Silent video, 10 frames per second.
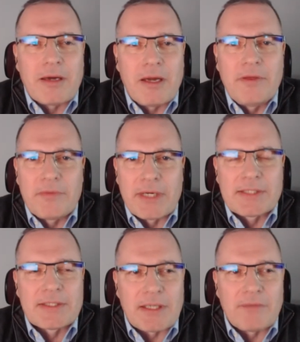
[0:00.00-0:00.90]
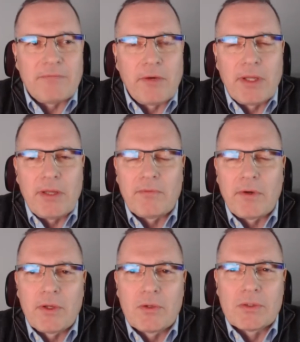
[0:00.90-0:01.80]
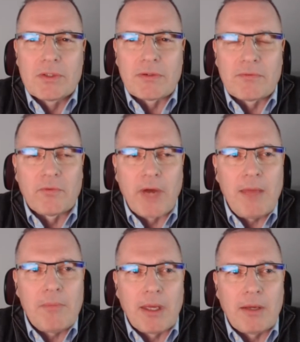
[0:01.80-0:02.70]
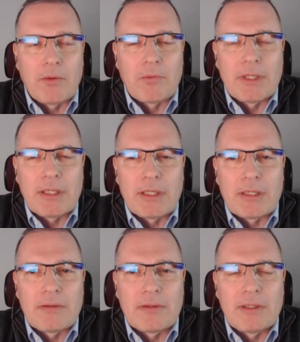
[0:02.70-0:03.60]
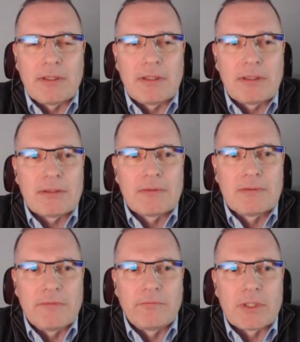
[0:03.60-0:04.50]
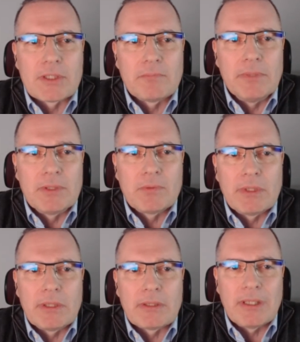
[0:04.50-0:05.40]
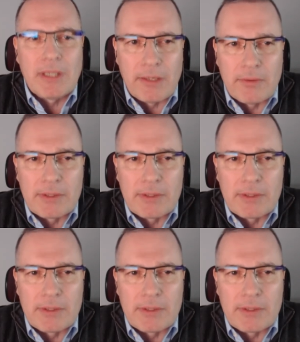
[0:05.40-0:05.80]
think that's a very good framing. You know, the difference between inherent